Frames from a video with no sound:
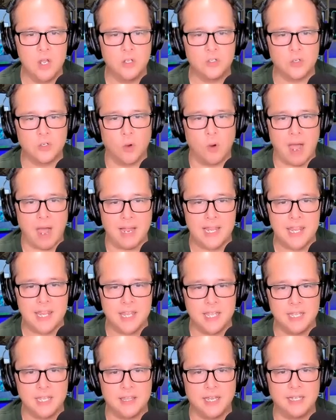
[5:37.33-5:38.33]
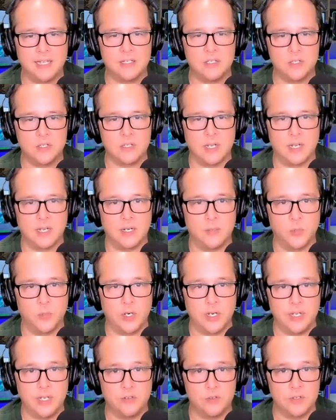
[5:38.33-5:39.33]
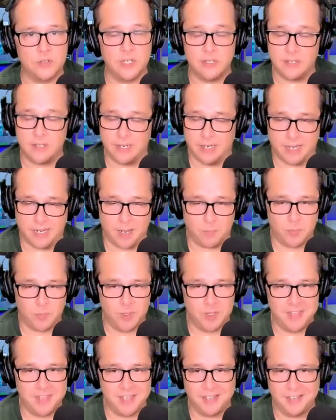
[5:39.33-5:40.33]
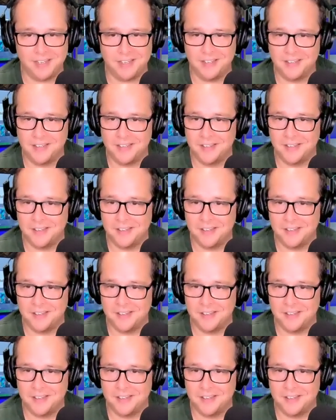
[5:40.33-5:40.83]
So I think that's pretty interesting. They kept the